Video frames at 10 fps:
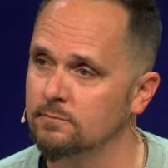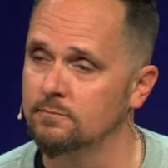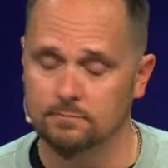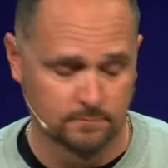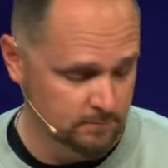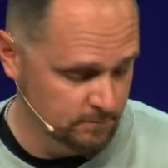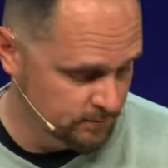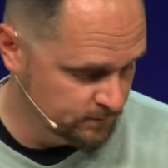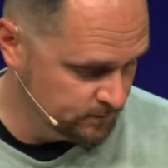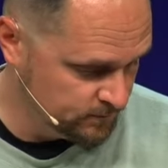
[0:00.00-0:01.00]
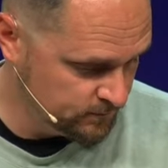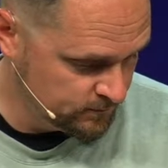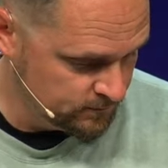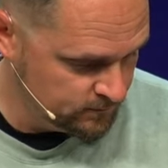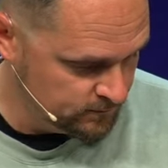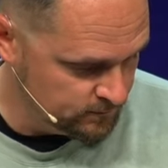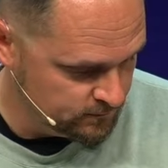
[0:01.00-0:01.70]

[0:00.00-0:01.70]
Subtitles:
Nothing is said.